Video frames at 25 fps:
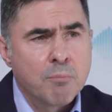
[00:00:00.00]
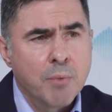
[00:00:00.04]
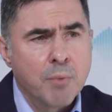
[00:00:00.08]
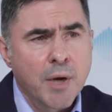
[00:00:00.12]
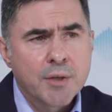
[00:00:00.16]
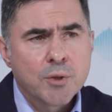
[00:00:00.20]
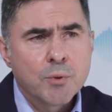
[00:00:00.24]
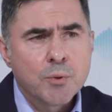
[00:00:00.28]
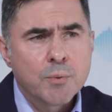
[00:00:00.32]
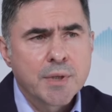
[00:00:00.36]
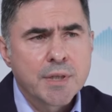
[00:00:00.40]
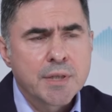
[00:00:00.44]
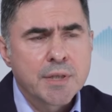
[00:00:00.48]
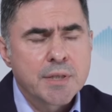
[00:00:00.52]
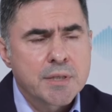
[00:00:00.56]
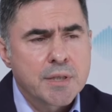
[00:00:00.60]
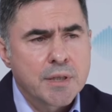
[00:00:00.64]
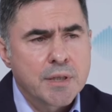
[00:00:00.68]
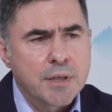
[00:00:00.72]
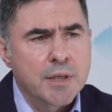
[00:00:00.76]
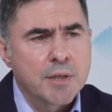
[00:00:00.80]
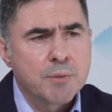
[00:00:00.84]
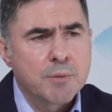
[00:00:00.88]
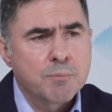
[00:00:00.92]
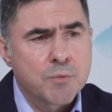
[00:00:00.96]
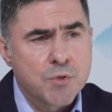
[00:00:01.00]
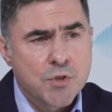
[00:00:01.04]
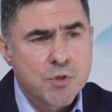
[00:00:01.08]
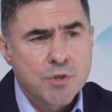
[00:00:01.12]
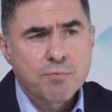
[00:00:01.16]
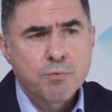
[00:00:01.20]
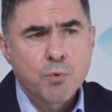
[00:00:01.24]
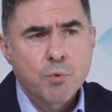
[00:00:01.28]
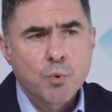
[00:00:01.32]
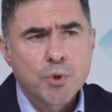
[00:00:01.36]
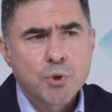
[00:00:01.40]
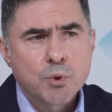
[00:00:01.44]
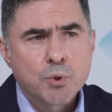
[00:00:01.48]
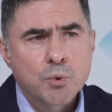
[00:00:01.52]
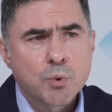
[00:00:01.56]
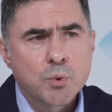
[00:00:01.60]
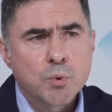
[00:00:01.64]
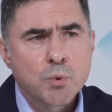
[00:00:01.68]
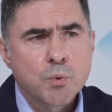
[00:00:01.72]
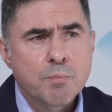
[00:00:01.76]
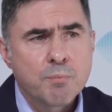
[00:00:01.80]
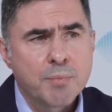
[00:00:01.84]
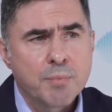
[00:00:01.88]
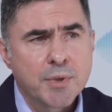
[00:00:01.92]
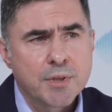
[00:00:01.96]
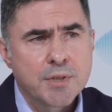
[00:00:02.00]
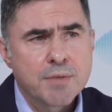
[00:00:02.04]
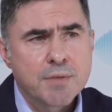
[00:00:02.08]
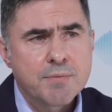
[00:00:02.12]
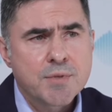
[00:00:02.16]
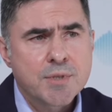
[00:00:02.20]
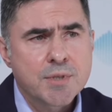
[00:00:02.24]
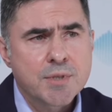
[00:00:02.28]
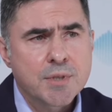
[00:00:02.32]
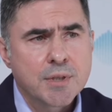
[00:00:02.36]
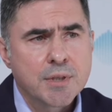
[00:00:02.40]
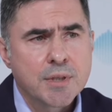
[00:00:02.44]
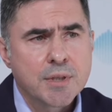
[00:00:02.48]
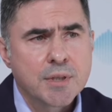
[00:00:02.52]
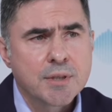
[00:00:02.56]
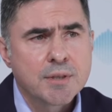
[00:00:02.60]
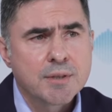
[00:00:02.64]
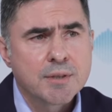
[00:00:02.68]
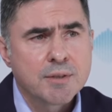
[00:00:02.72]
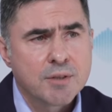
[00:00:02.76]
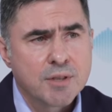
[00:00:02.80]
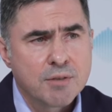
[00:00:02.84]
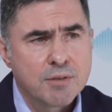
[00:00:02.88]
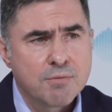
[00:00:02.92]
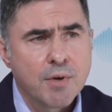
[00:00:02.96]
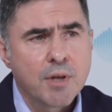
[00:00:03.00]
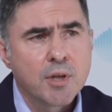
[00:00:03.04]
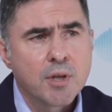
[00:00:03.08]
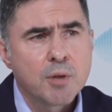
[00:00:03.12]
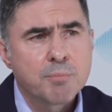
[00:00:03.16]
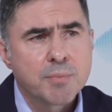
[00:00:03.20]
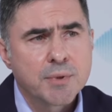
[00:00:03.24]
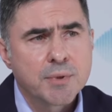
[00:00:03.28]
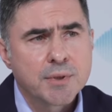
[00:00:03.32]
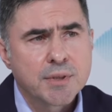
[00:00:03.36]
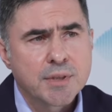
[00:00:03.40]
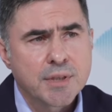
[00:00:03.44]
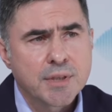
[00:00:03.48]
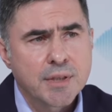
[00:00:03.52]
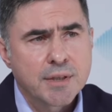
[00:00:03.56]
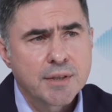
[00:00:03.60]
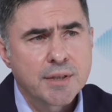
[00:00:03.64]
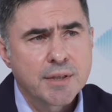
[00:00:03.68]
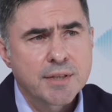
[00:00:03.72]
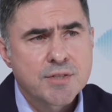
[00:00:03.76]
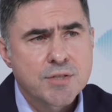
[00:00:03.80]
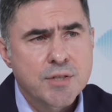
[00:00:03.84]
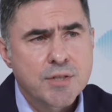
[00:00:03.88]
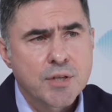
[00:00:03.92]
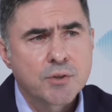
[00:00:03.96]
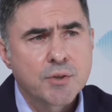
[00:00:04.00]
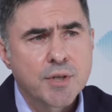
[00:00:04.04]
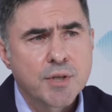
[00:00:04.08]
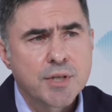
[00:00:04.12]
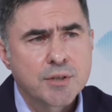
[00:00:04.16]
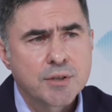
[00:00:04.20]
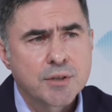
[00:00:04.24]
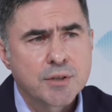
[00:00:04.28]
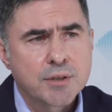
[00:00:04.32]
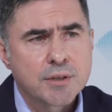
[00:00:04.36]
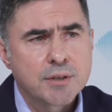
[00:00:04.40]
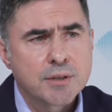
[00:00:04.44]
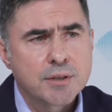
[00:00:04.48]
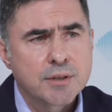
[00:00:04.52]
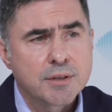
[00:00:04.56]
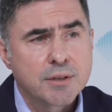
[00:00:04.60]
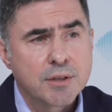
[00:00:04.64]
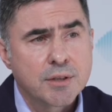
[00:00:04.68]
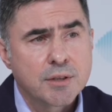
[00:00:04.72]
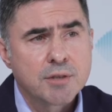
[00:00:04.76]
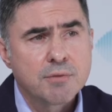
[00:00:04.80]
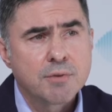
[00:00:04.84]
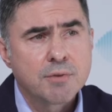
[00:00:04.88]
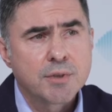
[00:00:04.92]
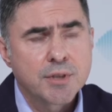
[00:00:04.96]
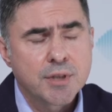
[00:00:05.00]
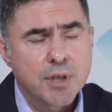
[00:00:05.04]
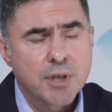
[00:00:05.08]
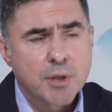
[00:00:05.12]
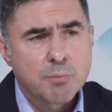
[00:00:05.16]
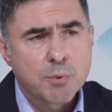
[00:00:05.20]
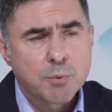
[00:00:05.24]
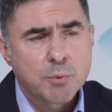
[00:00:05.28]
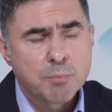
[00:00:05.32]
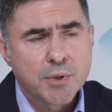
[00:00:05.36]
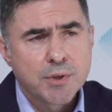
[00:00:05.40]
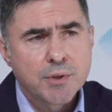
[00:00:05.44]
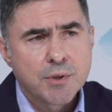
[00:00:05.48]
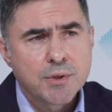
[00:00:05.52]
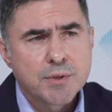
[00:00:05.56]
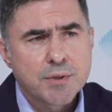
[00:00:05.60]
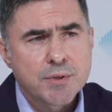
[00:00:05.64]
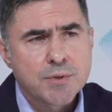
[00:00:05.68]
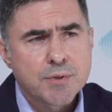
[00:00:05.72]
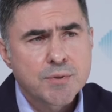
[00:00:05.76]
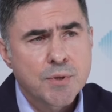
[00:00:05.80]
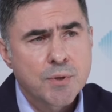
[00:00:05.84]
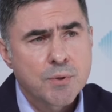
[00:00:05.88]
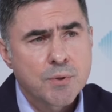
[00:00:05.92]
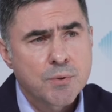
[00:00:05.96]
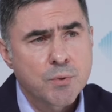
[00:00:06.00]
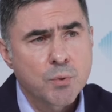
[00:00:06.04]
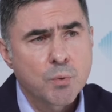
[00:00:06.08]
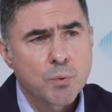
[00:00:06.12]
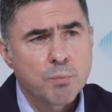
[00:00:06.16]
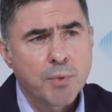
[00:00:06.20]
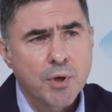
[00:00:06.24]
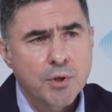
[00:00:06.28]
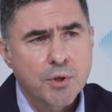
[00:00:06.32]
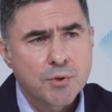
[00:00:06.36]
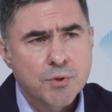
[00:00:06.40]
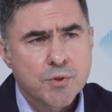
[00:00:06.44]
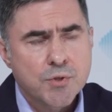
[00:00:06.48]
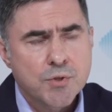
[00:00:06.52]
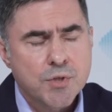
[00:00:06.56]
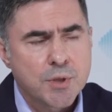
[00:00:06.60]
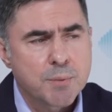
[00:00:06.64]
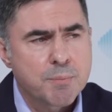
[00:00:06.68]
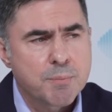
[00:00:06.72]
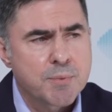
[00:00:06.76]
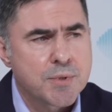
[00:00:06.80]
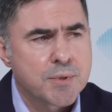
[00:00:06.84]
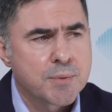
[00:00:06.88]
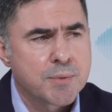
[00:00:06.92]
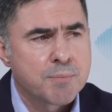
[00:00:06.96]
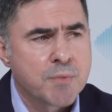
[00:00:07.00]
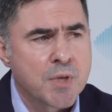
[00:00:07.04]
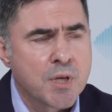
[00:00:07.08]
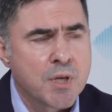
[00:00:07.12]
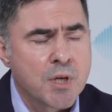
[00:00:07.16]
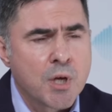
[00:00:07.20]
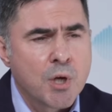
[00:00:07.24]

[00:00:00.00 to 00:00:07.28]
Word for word: by the way, um, G42 believes in developing and accelerating delivery capabilities through partnerships.